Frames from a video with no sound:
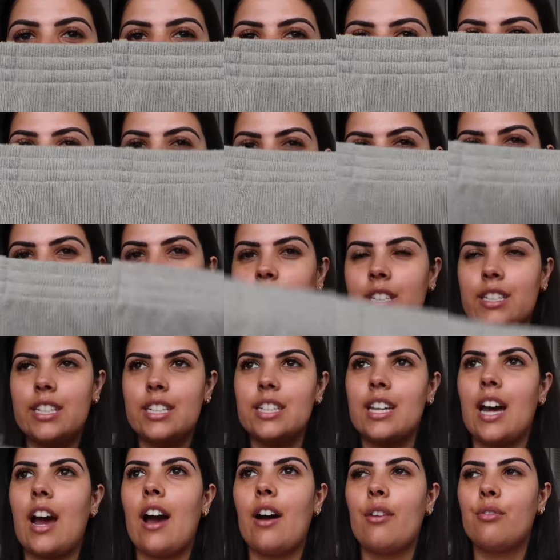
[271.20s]
see-through, because I
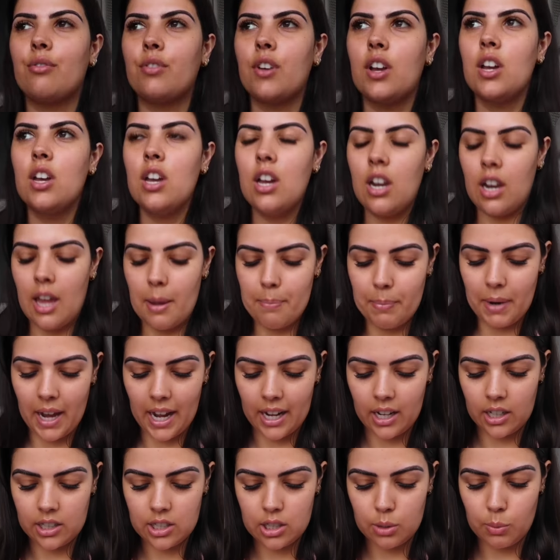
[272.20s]
did have, like,
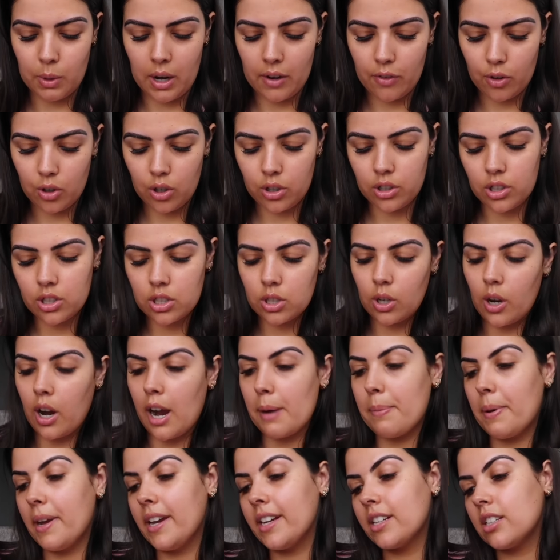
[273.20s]
black underwear on. So
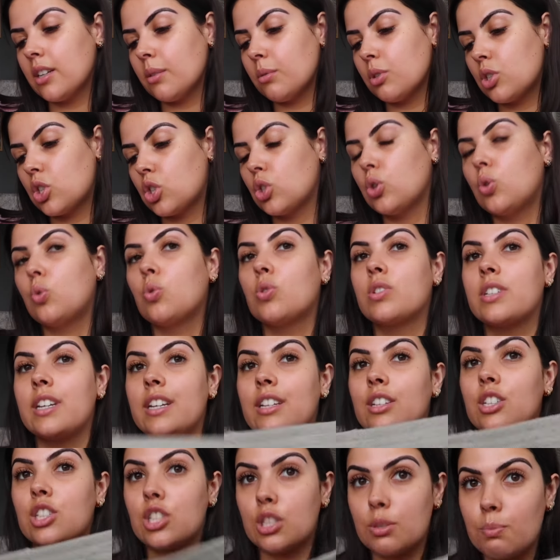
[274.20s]
I picked up the shorts
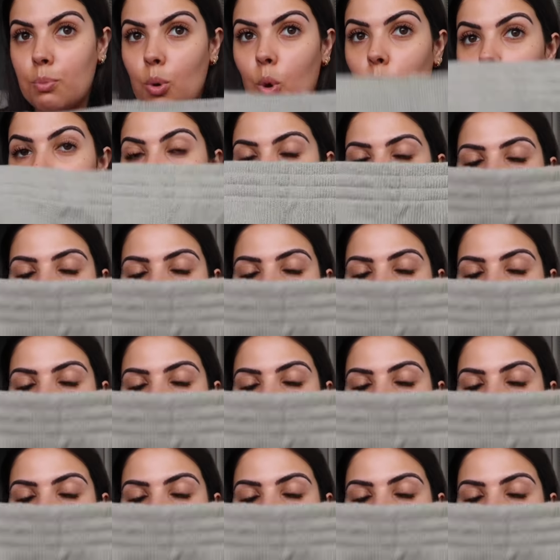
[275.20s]
in a small. I